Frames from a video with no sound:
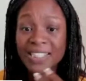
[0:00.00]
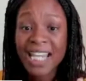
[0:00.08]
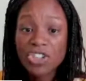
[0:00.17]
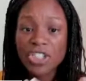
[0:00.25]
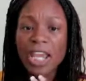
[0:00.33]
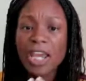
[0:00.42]

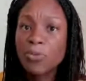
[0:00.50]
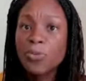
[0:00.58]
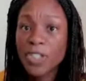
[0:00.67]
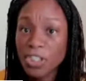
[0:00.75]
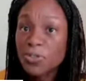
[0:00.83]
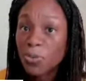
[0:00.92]
energy and
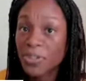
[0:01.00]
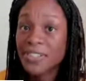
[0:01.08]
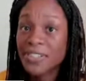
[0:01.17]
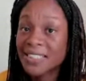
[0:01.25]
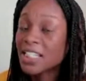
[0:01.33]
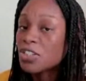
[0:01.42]

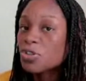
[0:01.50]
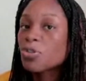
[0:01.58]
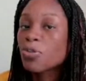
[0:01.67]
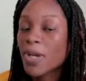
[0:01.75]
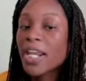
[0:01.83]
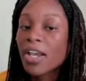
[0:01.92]
resources into
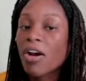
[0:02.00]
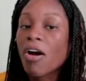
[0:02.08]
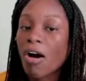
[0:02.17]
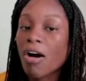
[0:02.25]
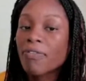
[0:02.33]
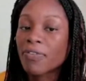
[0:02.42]
creating our
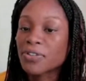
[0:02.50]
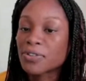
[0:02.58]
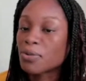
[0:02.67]
offer.